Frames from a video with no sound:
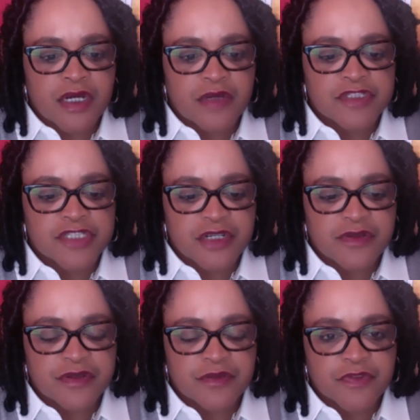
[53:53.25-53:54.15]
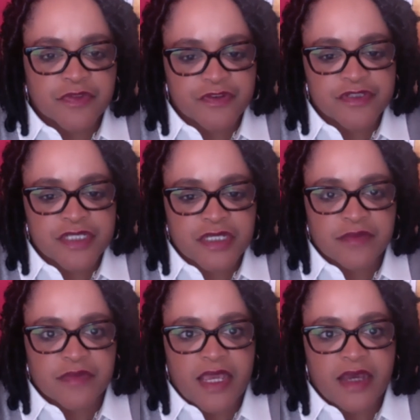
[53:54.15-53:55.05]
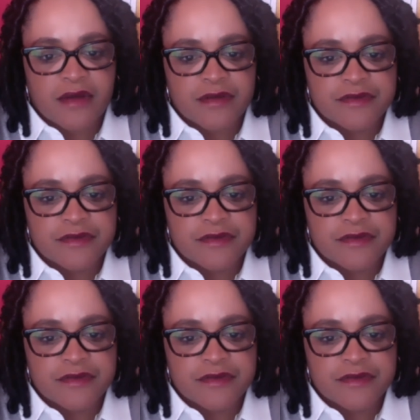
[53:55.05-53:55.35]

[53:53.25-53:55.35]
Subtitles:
share them with your team, Al.